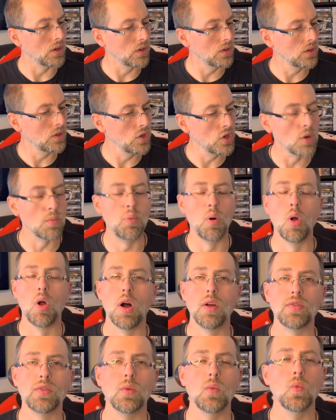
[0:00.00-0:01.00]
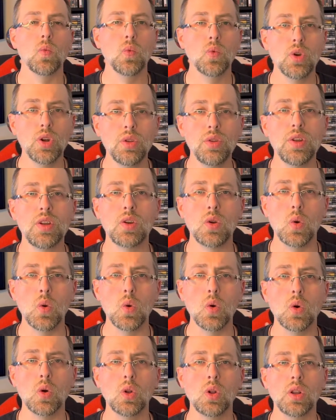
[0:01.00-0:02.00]
you can pull off some really
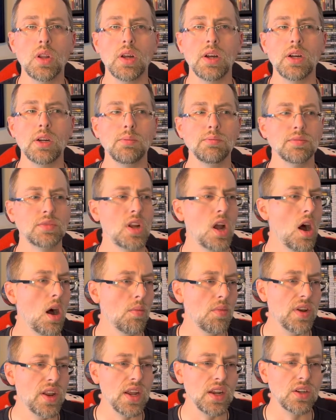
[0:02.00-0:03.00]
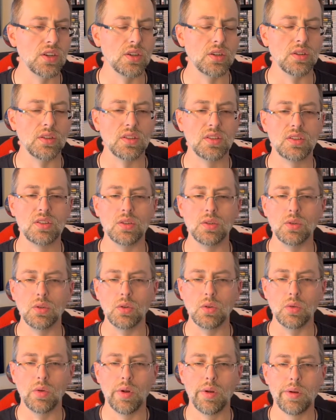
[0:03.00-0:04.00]
cool combinations
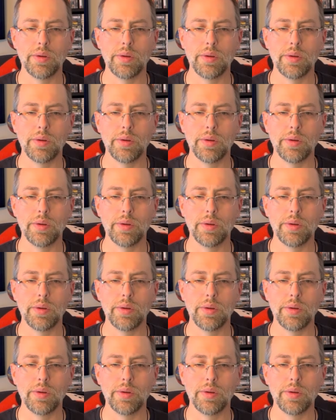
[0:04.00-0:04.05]
to